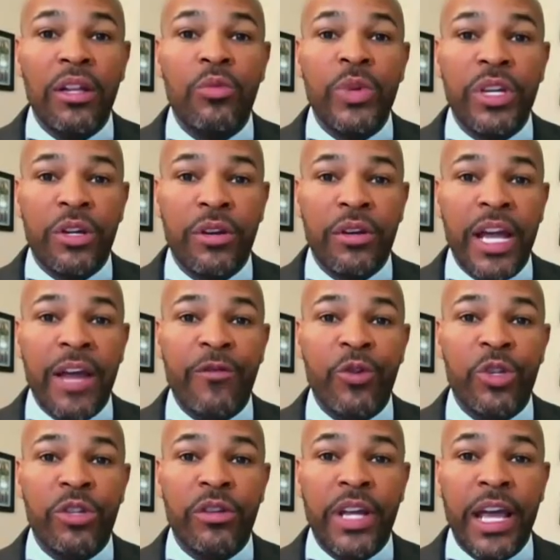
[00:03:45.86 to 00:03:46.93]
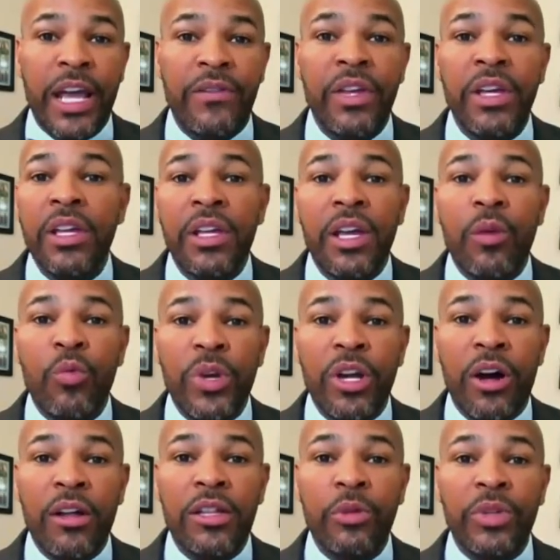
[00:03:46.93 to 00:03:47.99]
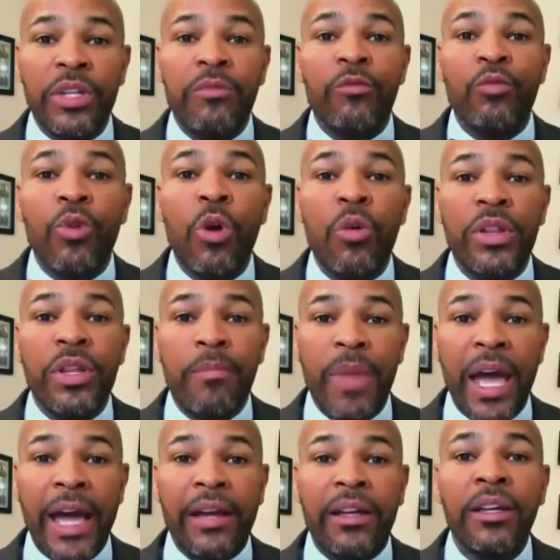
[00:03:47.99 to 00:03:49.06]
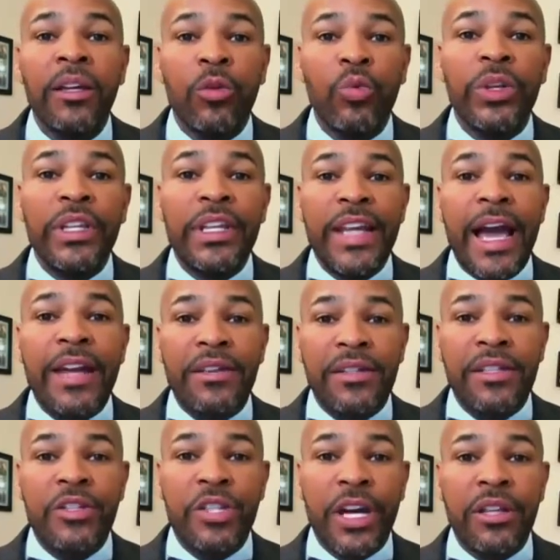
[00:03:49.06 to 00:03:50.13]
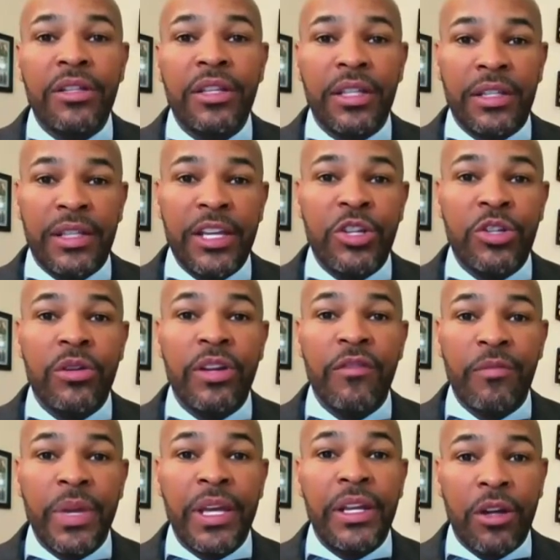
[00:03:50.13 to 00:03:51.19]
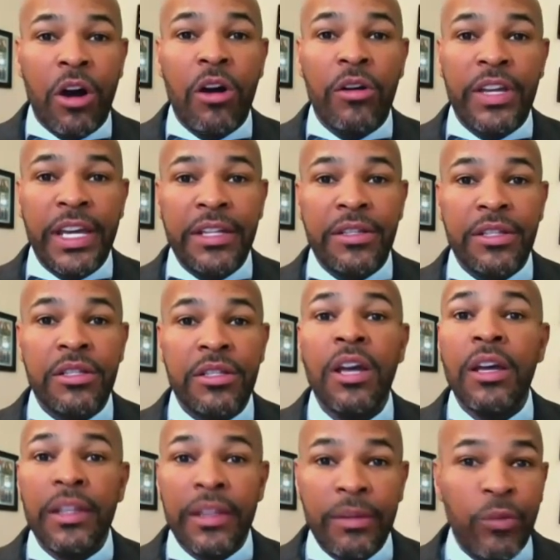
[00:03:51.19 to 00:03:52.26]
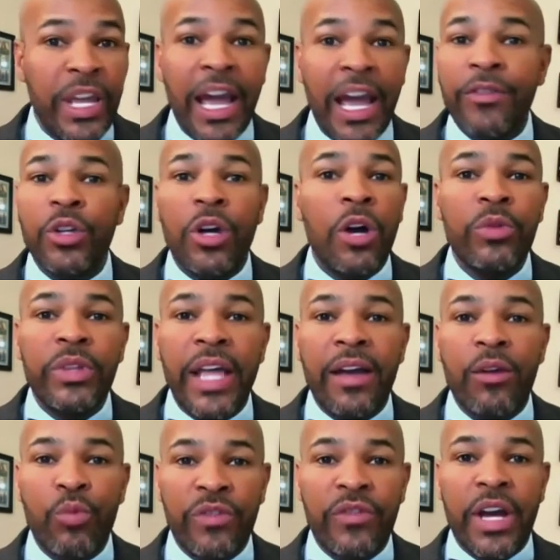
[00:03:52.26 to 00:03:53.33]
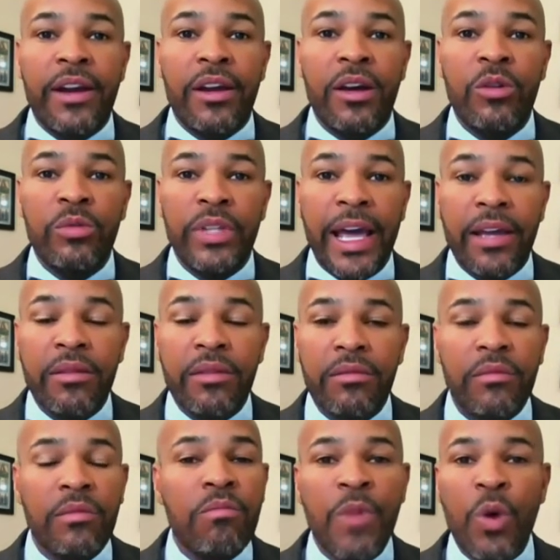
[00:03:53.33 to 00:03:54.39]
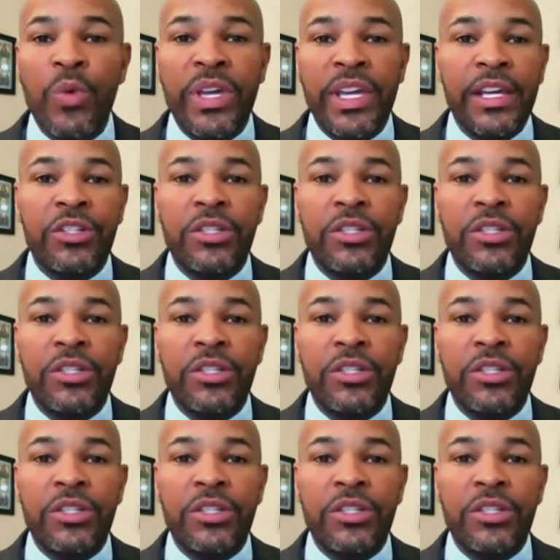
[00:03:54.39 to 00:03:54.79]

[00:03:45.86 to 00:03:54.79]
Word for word: as we could have or should have. And we also didn't roll them back when the data suggested that they should have been in all cases. We have to own that. We've got to own that. But we can't